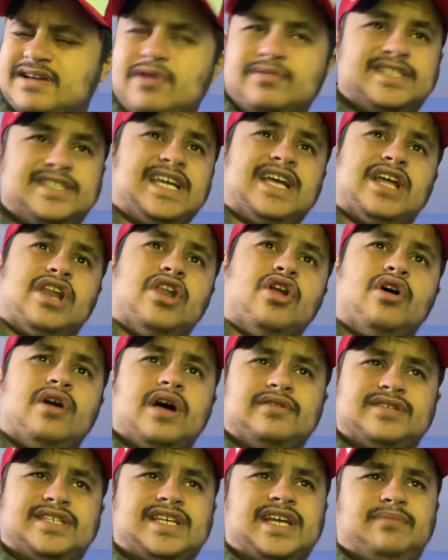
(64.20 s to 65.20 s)
I'll say a lot,
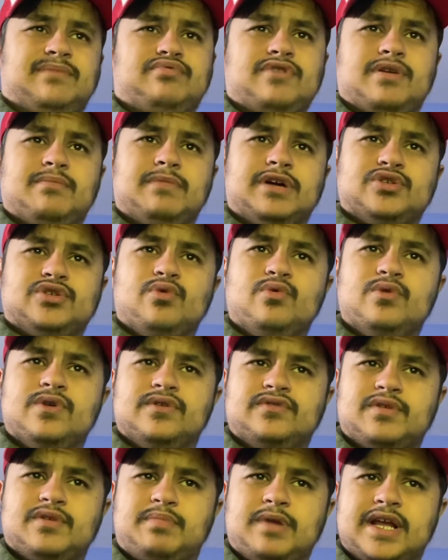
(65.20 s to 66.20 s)
I'll say pretty much all
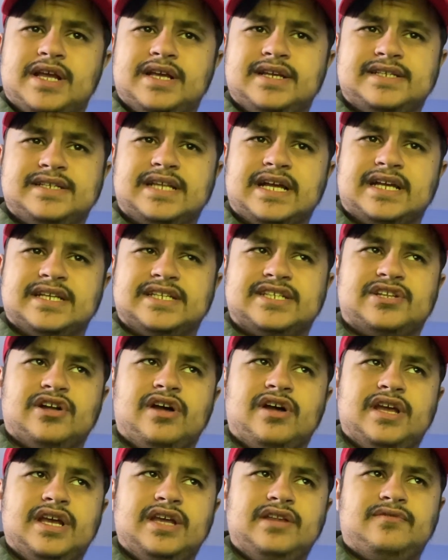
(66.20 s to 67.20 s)
of the players that
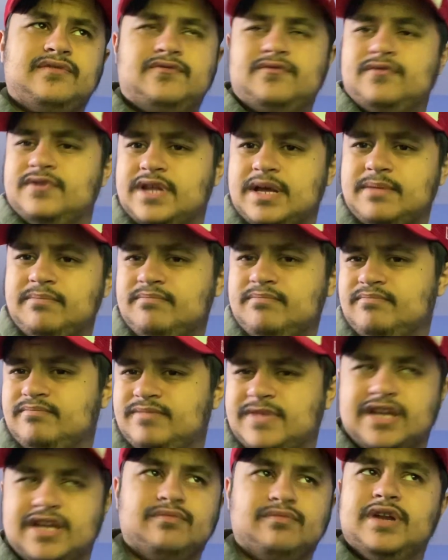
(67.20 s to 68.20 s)
started for them
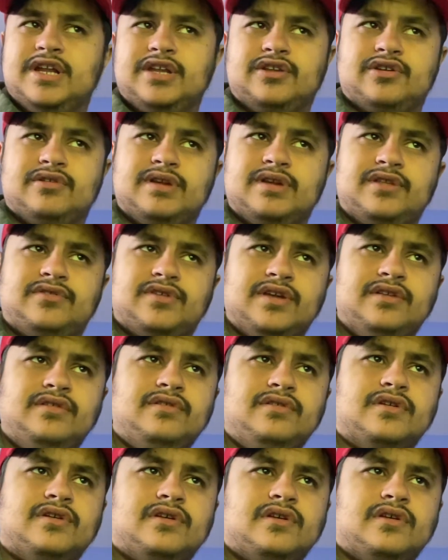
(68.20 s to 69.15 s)
didn't really do anything.